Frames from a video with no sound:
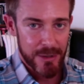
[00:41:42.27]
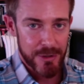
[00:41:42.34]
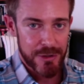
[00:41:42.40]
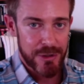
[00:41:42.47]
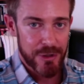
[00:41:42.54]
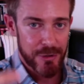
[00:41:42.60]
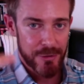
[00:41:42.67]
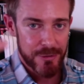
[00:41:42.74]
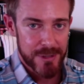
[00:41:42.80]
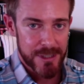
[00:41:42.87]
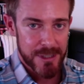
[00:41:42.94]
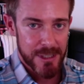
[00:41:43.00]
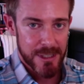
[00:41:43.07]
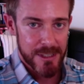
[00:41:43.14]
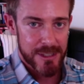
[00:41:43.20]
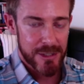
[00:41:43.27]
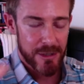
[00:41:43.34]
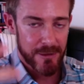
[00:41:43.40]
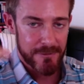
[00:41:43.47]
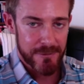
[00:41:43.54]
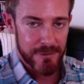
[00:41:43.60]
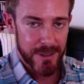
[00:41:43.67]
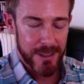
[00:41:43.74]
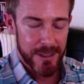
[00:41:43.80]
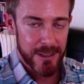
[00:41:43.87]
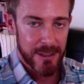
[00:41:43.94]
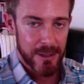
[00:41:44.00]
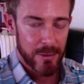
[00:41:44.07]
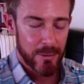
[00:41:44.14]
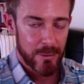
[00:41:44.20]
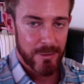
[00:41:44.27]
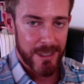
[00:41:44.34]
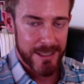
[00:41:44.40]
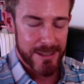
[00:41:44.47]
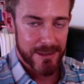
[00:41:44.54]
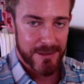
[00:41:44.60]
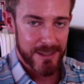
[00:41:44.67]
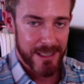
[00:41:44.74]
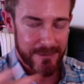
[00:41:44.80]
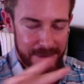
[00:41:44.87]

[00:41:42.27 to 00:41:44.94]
juice, soft drink, all that sort of thing,